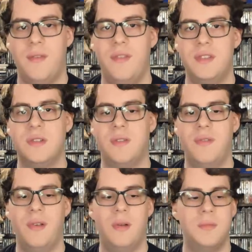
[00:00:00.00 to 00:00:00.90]
physical
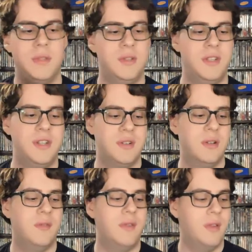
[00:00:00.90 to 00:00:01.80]
film to
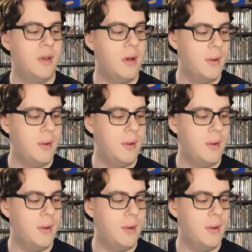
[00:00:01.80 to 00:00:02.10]
digital for the